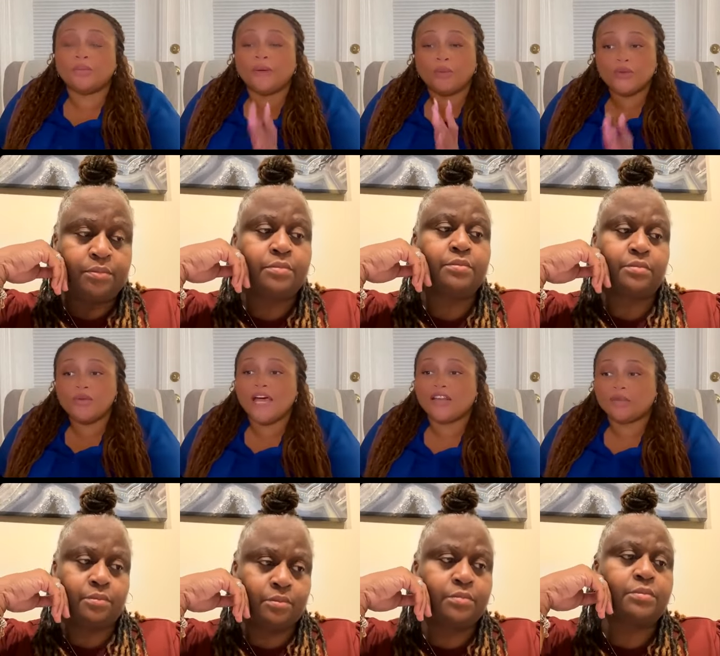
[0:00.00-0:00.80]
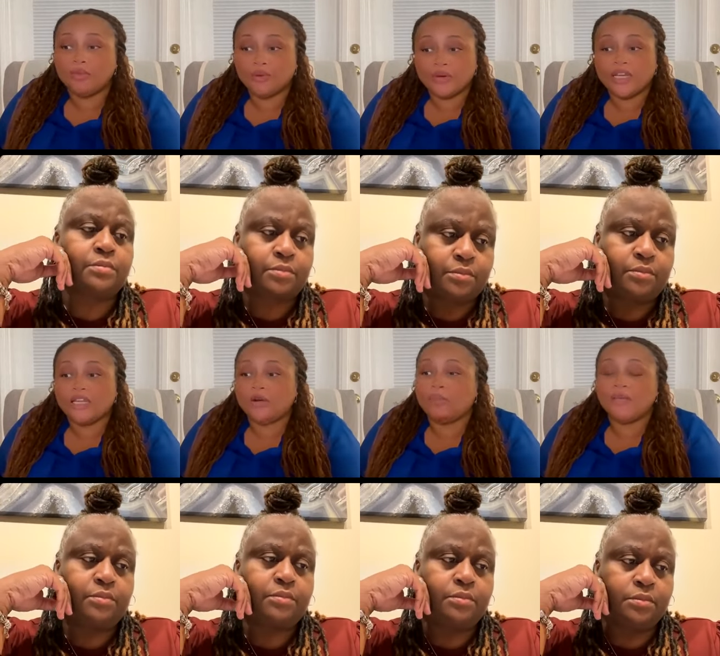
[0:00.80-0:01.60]
Speaker 1: But when you got
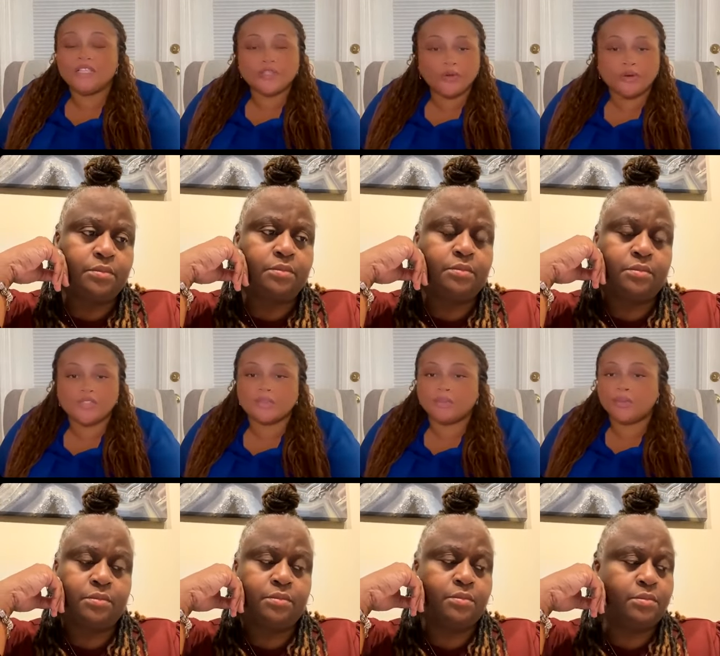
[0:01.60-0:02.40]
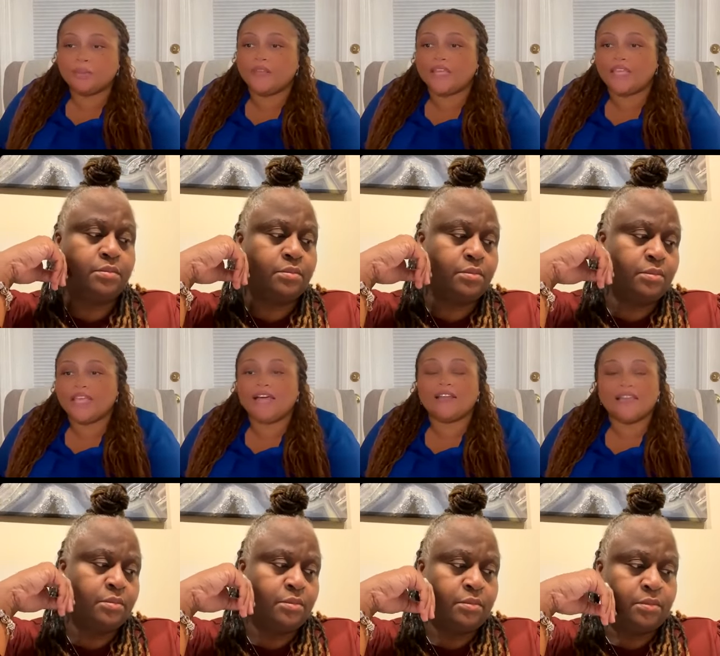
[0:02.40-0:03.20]
community or mentors or people that can
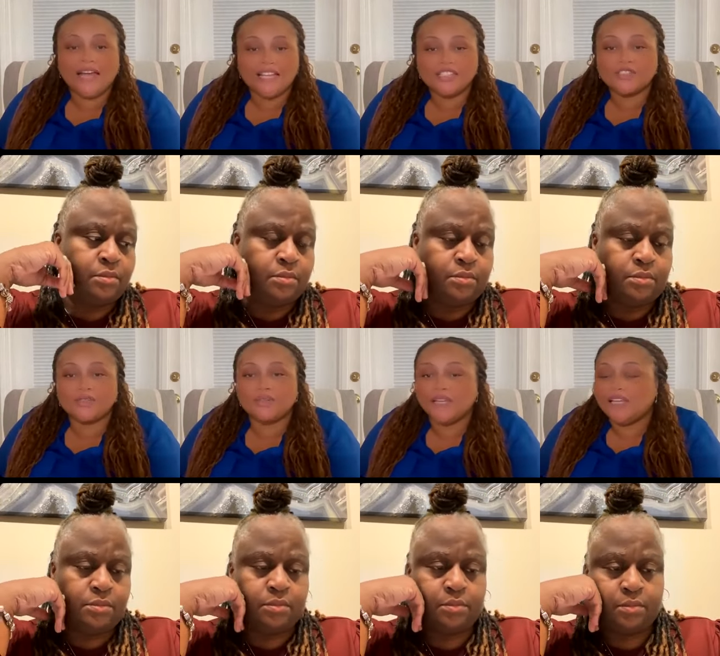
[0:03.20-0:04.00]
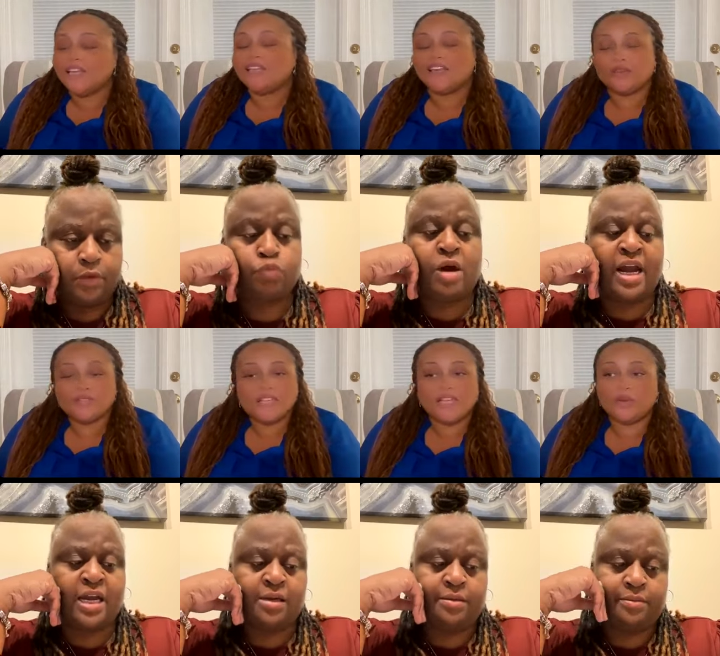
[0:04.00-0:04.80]
kind of guide you, right?
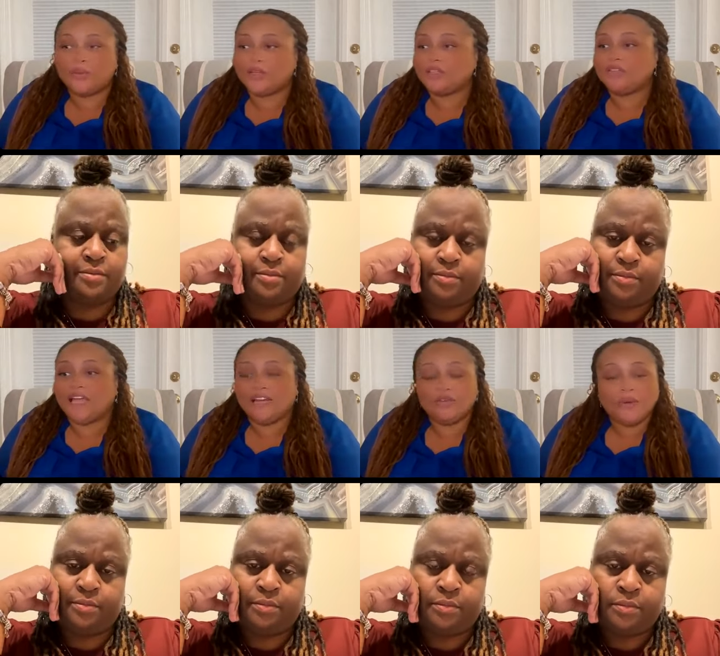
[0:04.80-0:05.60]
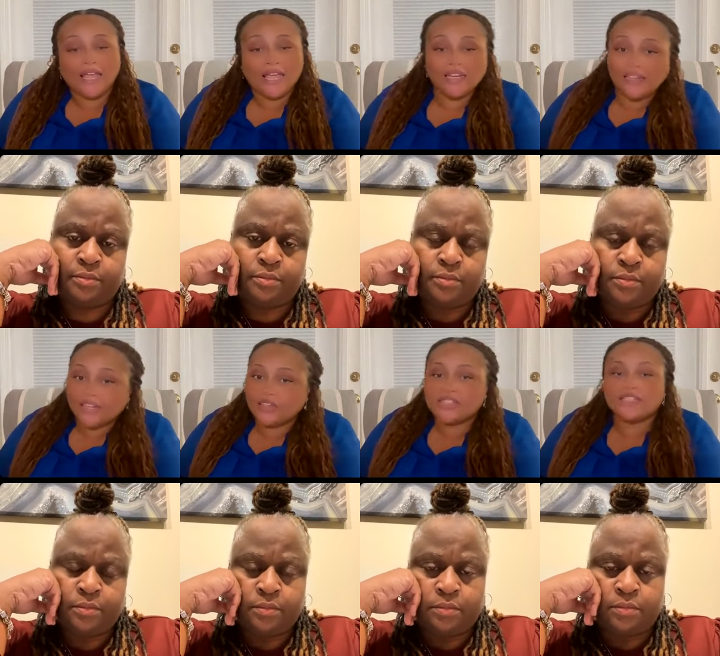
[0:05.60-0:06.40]
When like you ain't acting
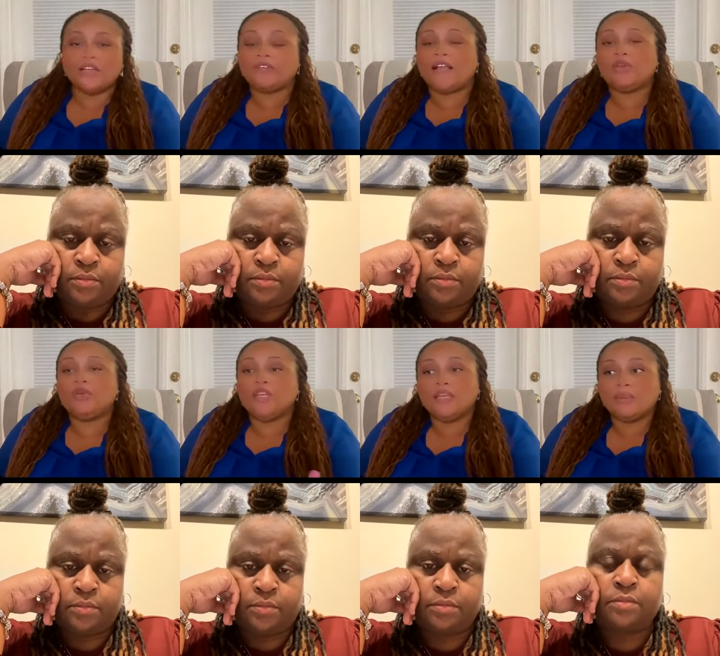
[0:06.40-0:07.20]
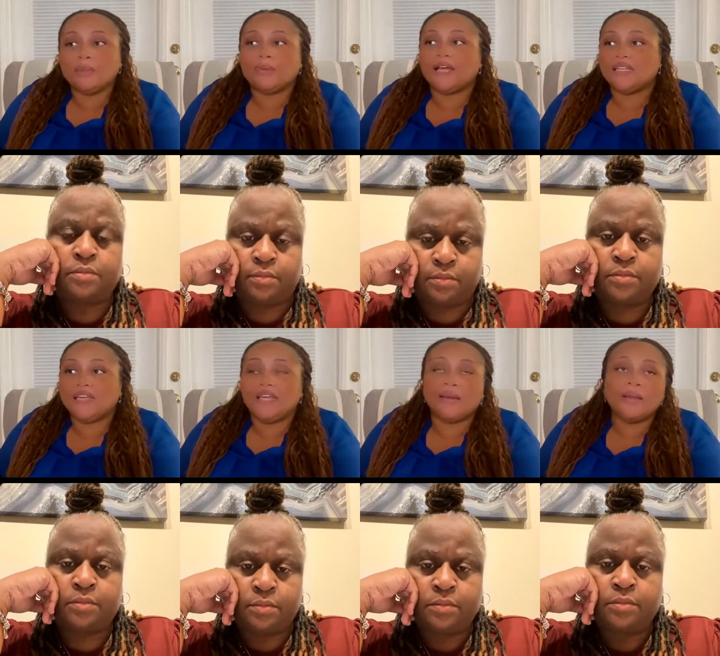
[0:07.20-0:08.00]
like yourself, like you need people like
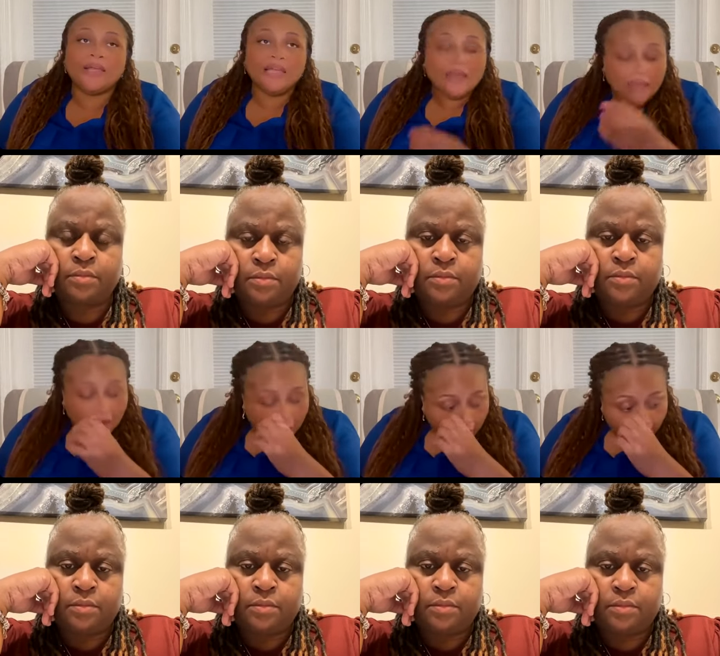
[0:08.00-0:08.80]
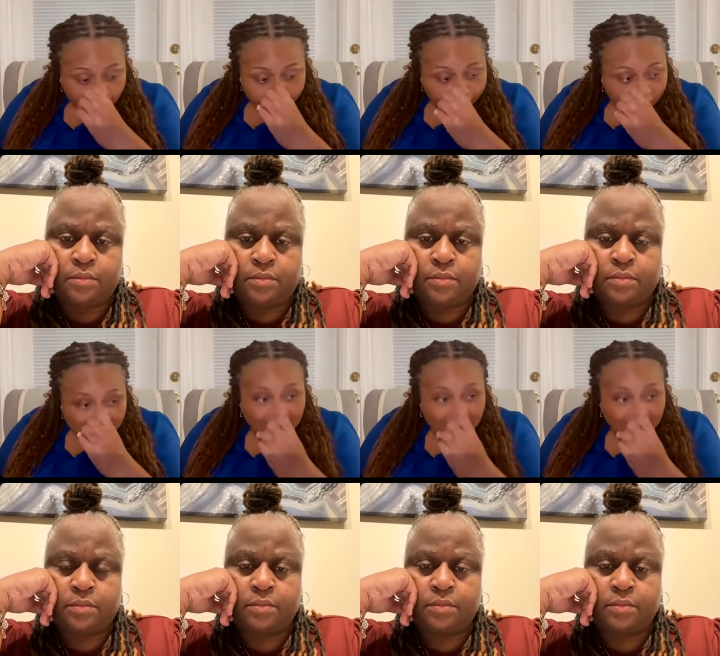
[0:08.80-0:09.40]
that um, to